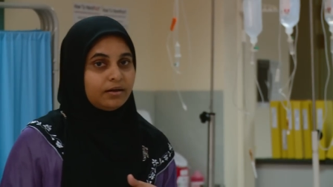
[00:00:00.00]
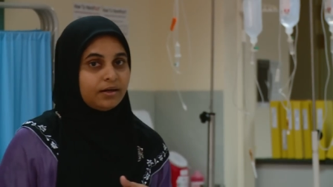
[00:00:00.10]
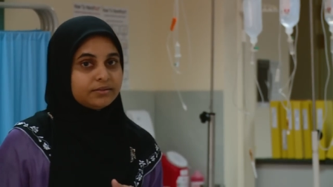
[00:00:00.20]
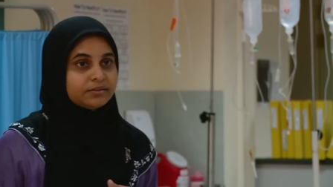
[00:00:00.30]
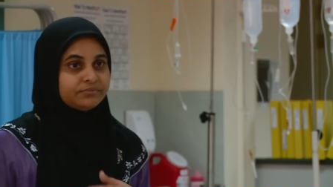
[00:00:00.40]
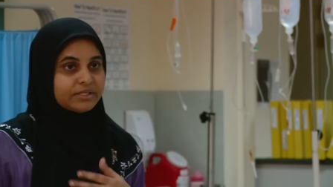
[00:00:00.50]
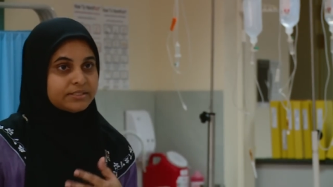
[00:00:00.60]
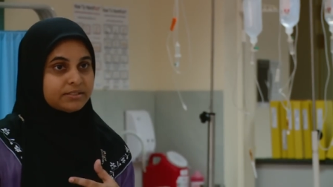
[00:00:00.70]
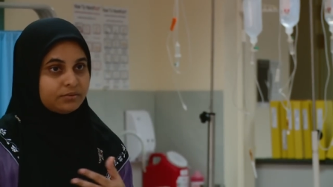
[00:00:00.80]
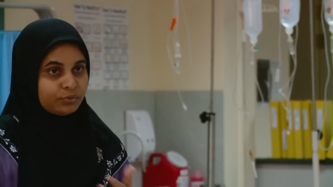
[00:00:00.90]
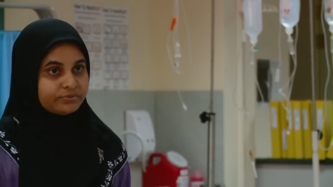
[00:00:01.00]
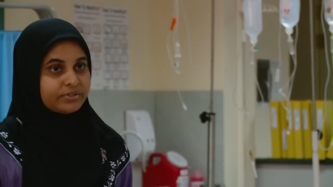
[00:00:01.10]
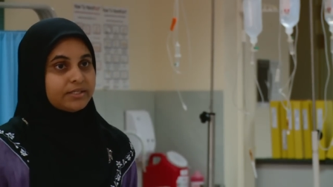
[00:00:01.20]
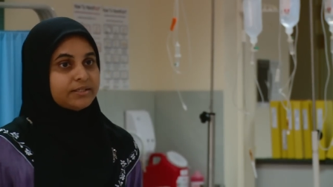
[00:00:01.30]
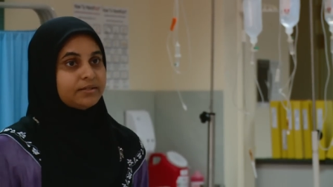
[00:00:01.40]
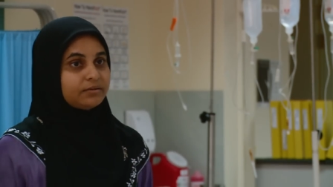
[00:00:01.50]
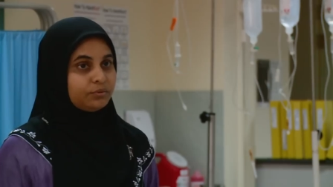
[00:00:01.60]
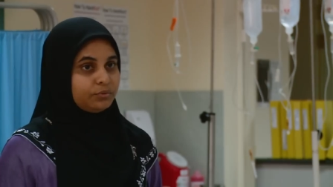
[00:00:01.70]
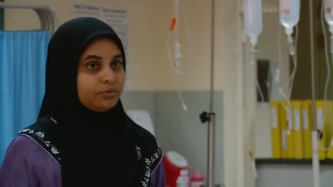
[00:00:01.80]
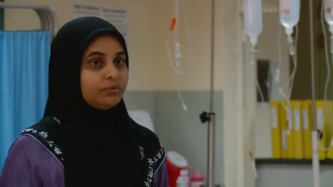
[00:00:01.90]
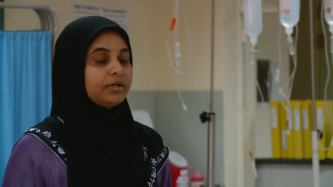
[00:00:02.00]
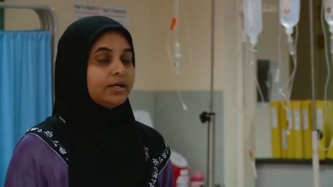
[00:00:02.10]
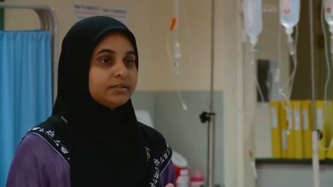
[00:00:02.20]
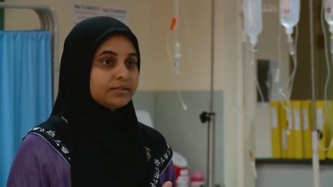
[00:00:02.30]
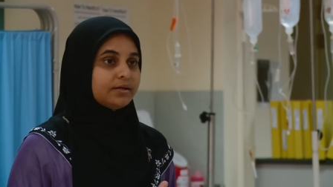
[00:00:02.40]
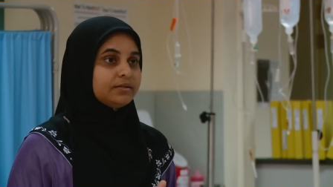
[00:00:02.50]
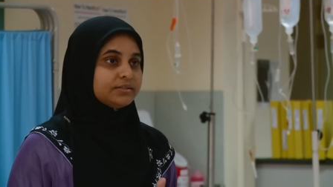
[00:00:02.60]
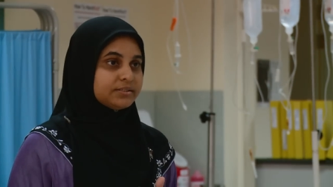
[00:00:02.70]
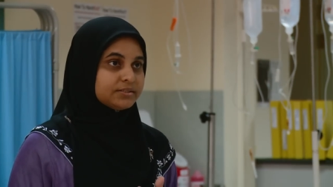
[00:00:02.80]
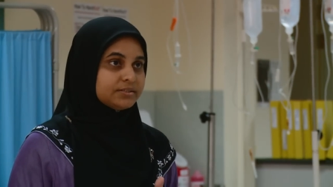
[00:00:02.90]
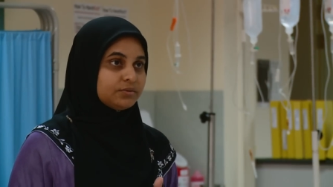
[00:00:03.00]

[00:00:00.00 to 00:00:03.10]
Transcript: other Western Australian other cultures.